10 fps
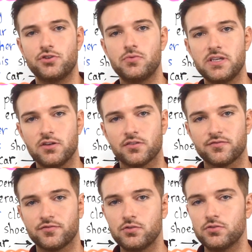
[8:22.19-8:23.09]
you eat your
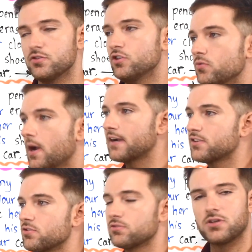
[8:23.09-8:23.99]
fruit, you
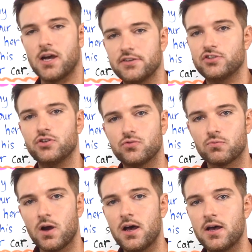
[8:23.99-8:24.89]
exercise, you
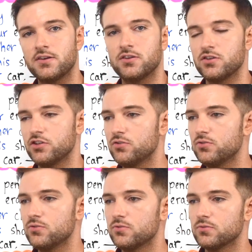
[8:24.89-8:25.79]
run,
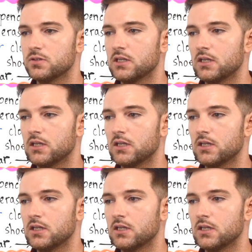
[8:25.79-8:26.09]
you